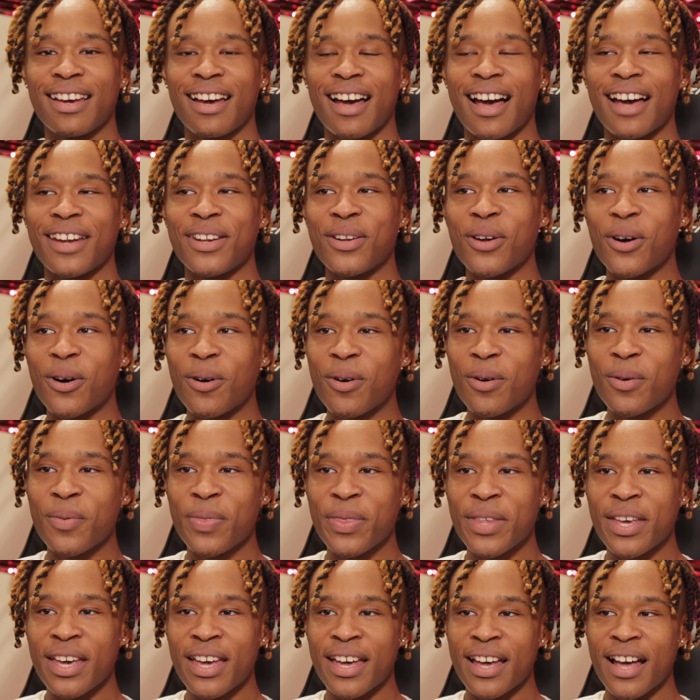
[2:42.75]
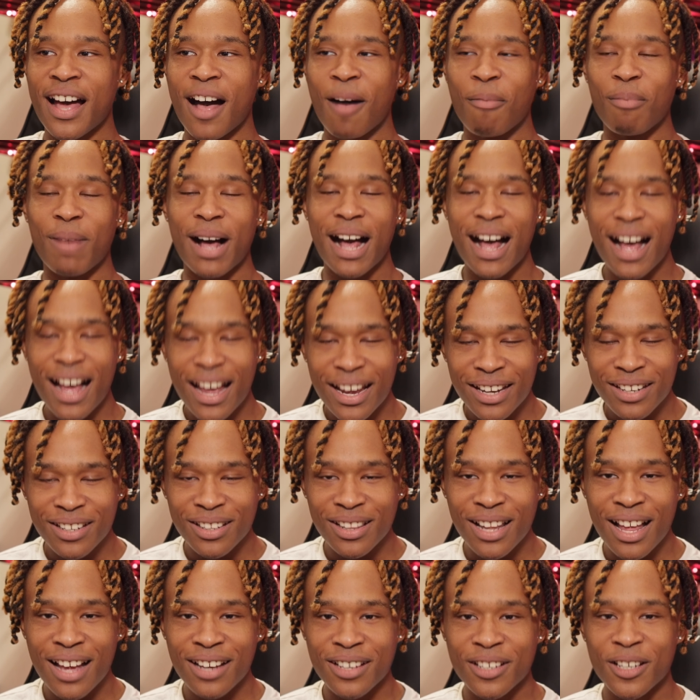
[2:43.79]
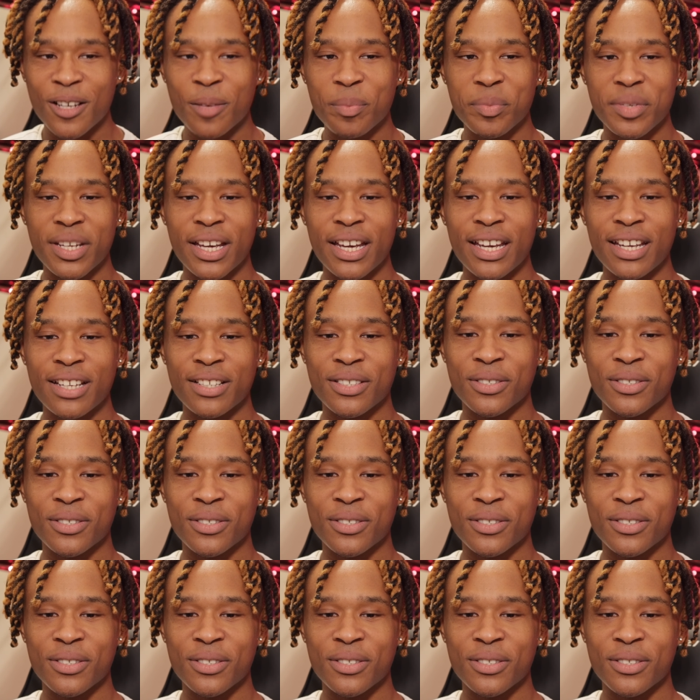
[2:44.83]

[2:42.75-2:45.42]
I know I'm behind a lock update,